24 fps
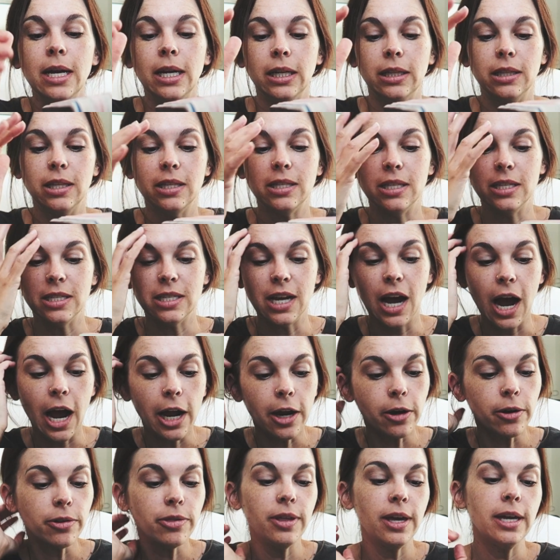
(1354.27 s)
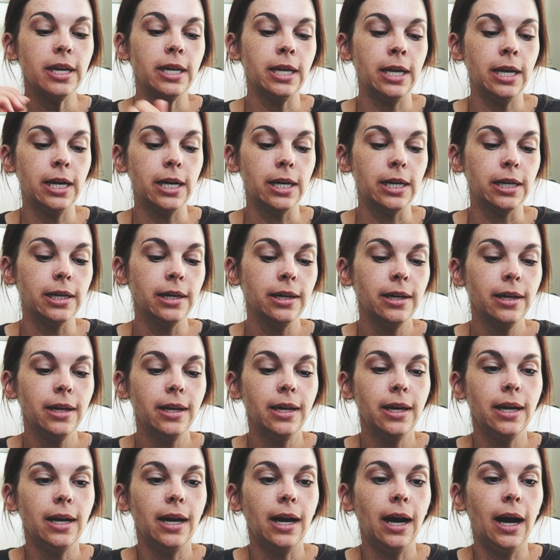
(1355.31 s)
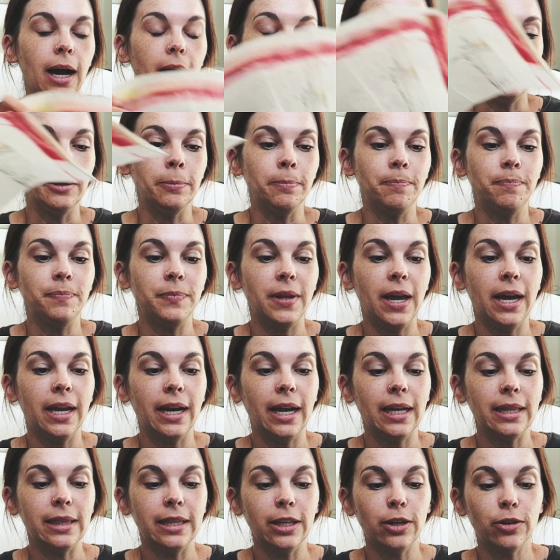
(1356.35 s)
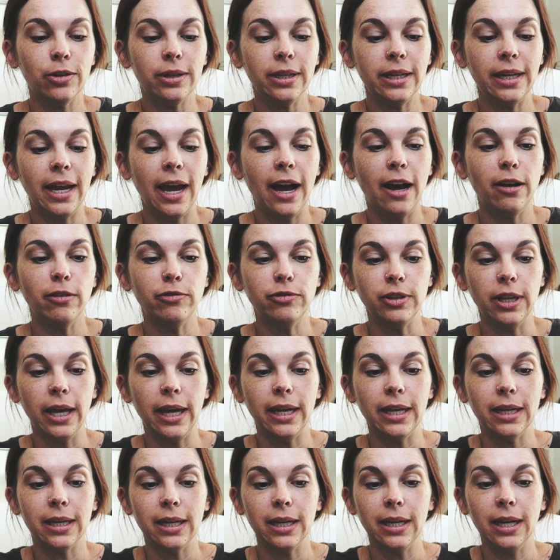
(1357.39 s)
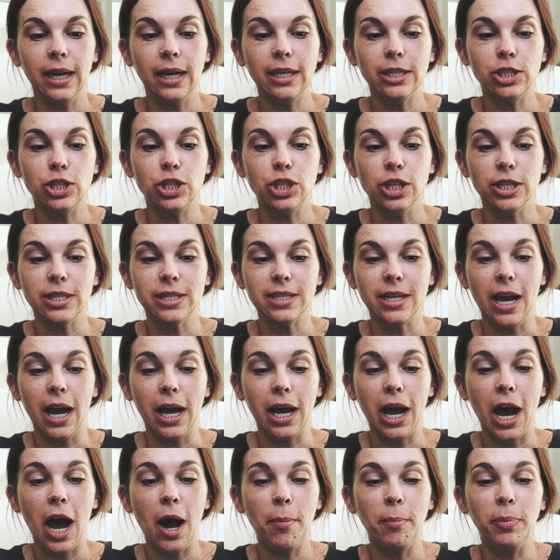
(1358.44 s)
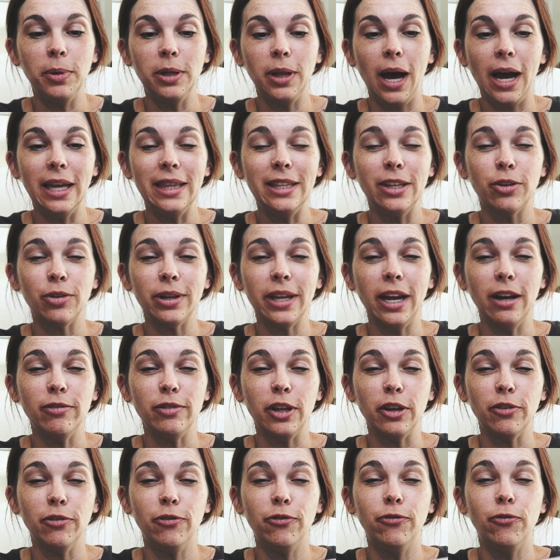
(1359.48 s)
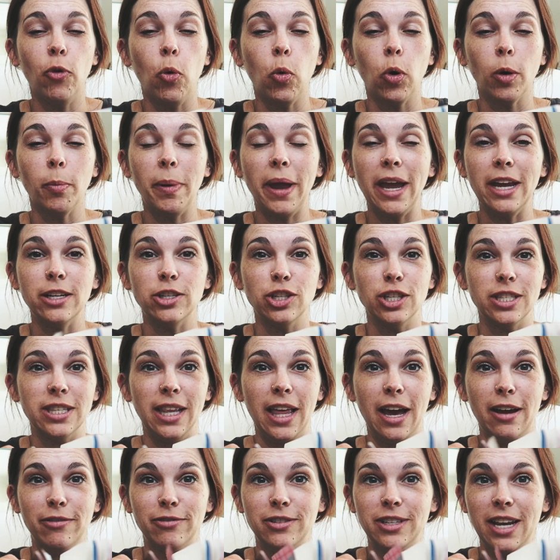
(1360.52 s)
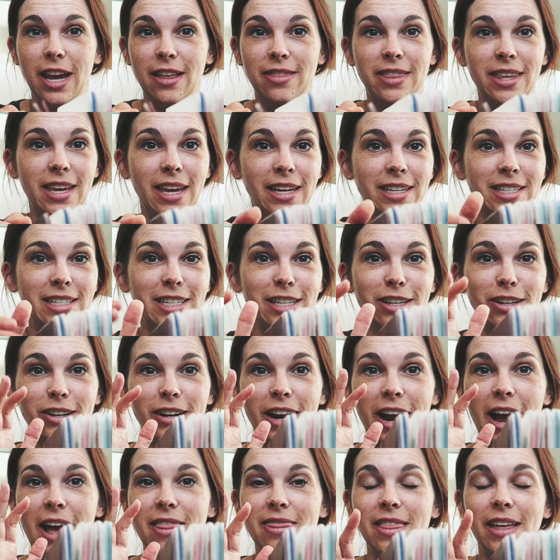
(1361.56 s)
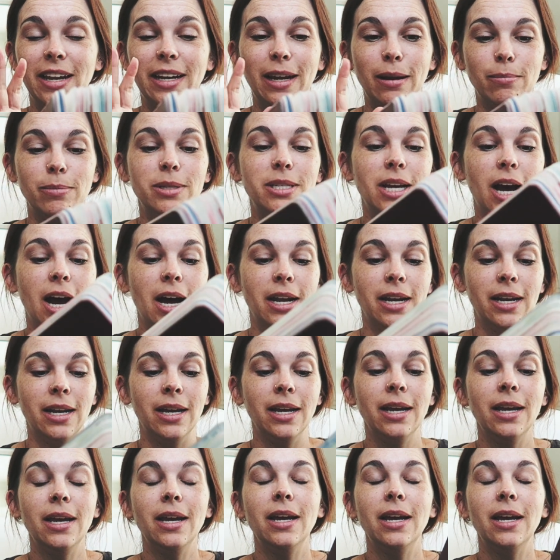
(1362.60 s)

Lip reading: this entire thing here. And I literally have like just a couple, I literally have like 4 pages left at the end here. And then I'm done